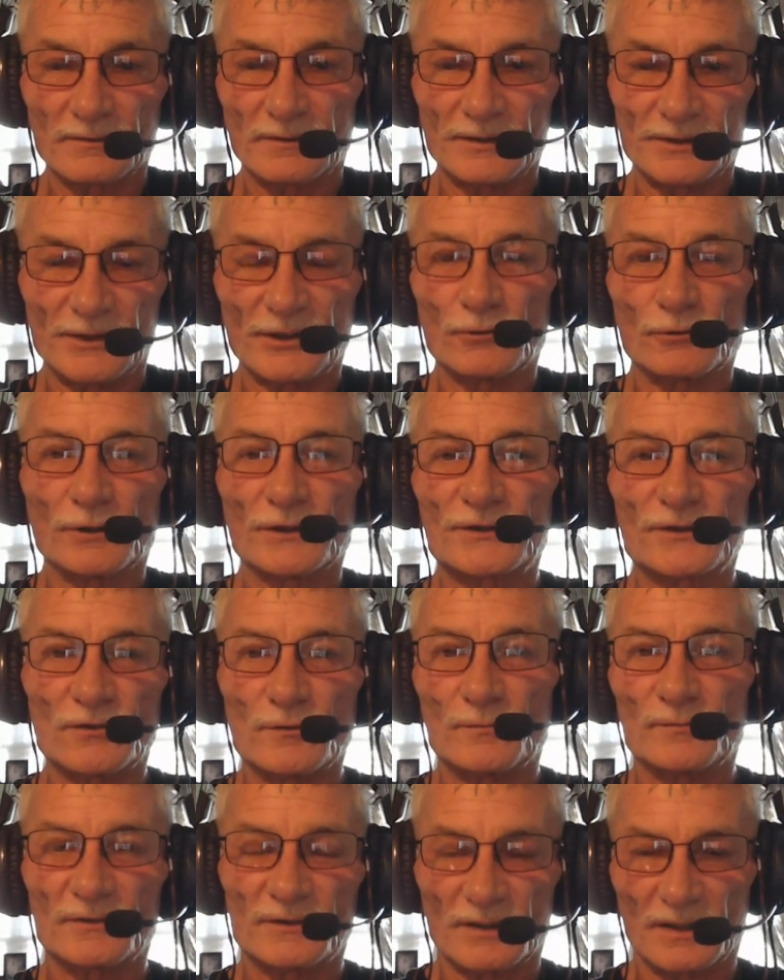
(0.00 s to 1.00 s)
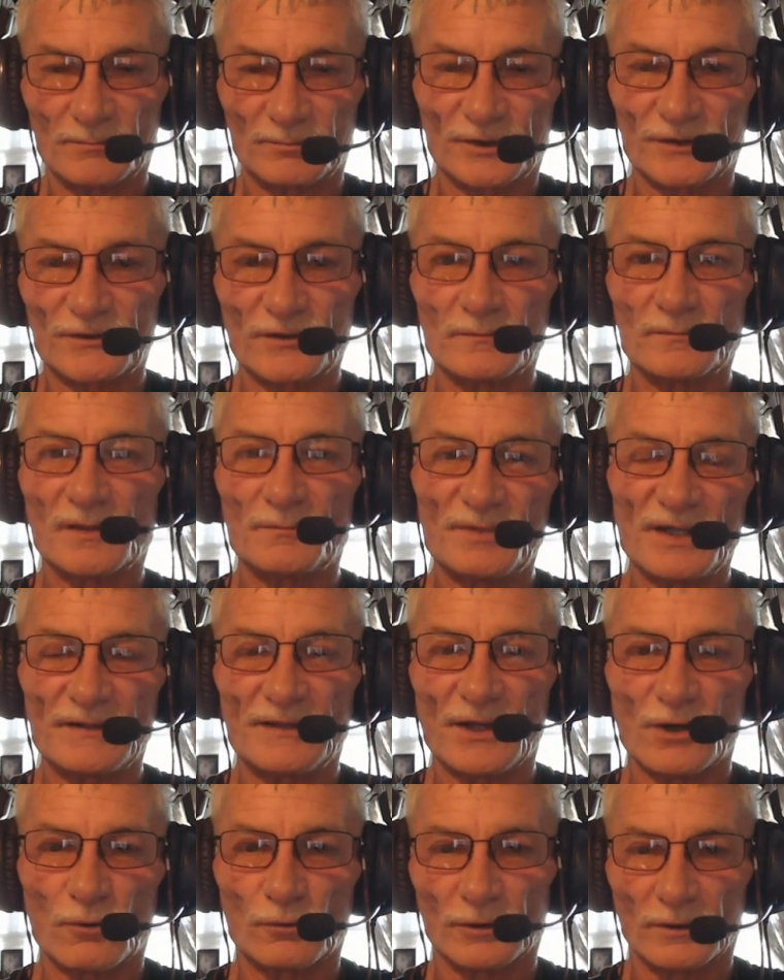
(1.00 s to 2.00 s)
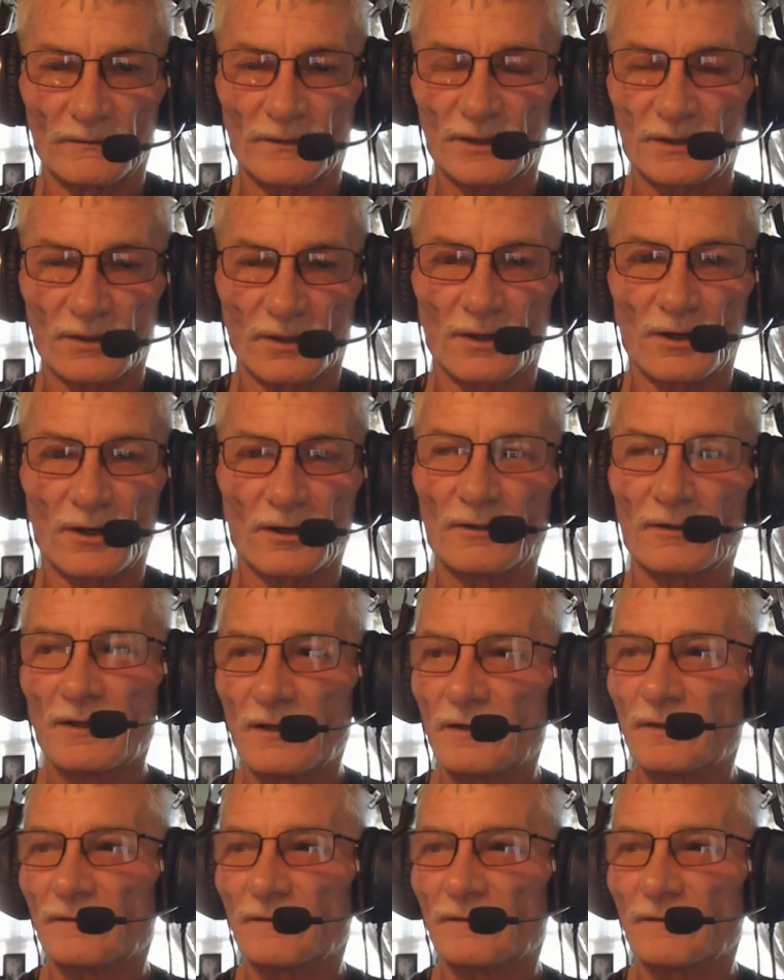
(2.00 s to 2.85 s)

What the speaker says: you are assumed and presumed to be the owner of the car,